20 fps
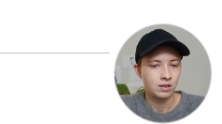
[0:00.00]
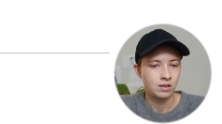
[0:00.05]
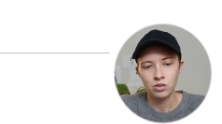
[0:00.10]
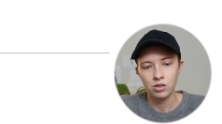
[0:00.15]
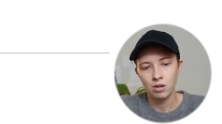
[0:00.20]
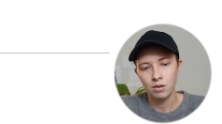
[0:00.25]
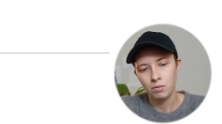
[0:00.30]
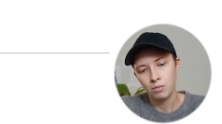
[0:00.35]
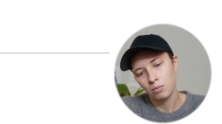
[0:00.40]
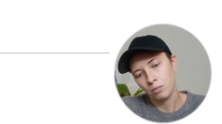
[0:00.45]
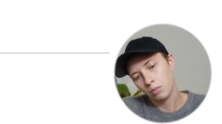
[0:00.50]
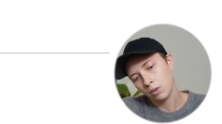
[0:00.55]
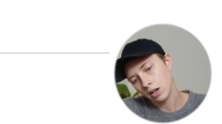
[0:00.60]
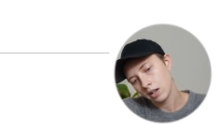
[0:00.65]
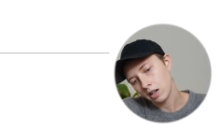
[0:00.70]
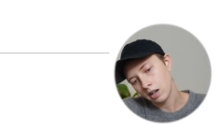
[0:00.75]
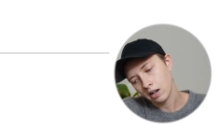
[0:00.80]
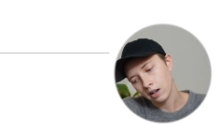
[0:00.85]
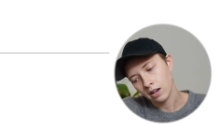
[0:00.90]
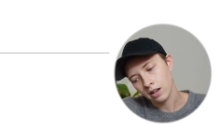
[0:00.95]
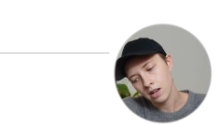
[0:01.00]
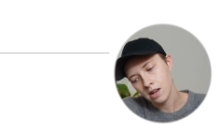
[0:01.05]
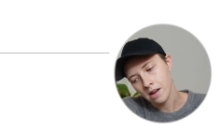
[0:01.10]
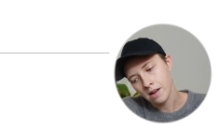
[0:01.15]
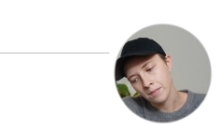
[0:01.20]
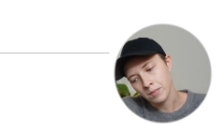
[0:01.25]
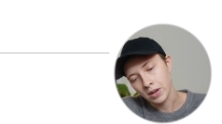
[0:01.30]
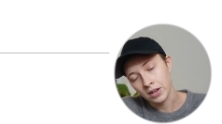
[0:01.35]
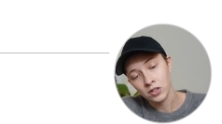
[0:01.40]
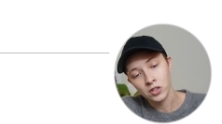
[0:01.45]
So what I
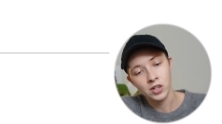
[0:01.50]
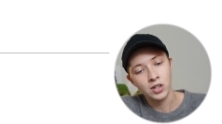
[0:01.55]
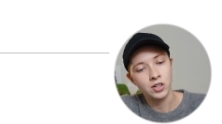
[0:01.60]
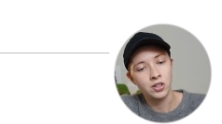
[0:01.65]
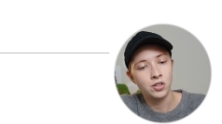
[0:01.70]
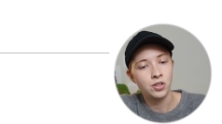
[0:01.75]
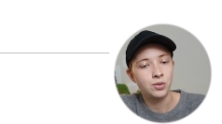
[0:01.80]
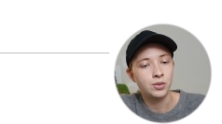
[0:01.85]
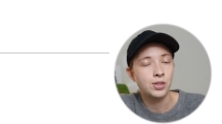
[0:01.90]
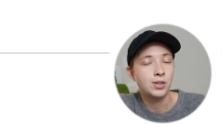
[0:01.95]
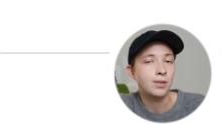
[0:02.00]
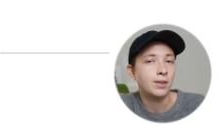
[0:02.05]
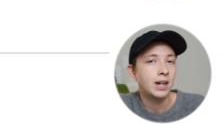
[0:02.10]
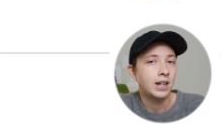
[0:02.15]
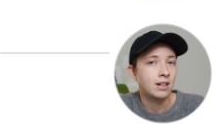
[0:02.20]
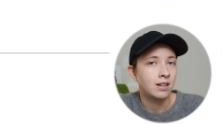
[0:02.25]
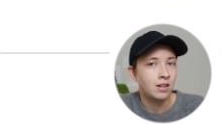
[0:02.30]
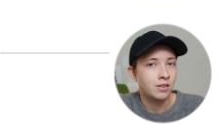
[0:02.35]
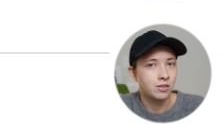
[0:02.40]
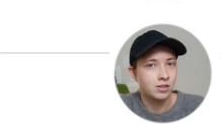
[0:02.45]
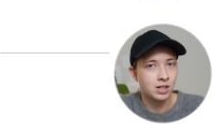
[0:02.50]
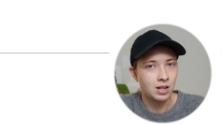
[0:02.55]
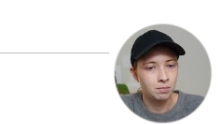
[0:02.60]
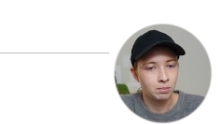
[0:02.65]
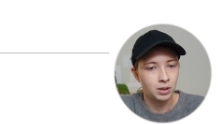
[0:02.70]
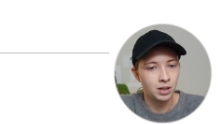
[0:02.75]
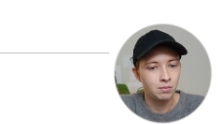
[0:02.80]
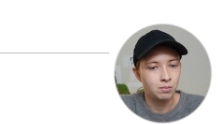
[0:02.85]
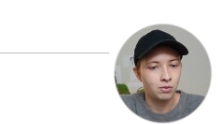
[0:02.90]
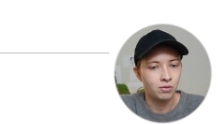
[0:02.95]
am actually going to do is create another
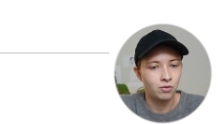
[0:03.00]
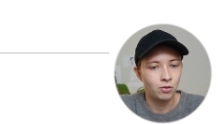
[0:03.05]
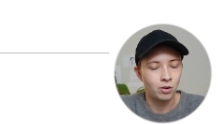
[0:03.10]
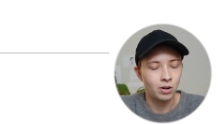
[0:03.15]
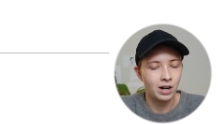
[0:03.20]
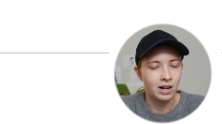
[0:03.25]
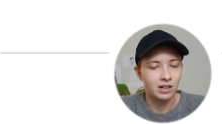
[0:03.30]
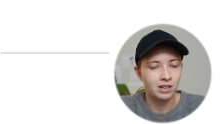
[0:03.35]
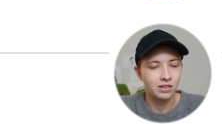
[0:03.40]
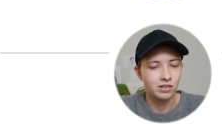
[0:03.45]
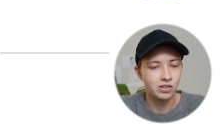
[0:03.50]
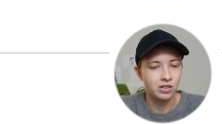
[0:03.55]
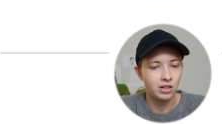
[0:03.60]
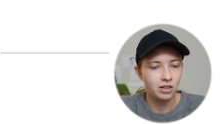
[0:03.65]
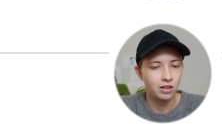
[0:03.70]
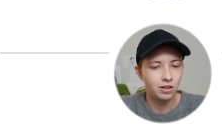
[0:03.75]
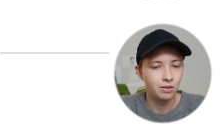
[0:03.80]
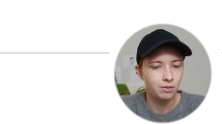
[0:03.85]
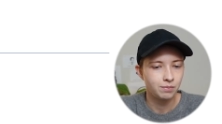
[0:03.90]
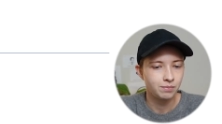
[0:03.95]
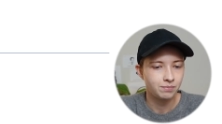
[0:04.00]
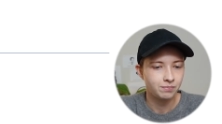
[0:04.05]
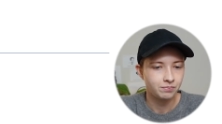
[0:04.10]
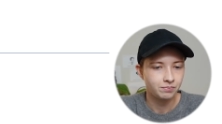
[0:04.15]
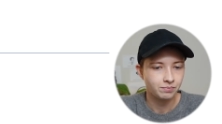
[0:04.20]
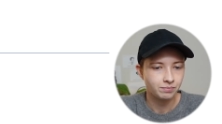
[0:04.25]
template before I continue.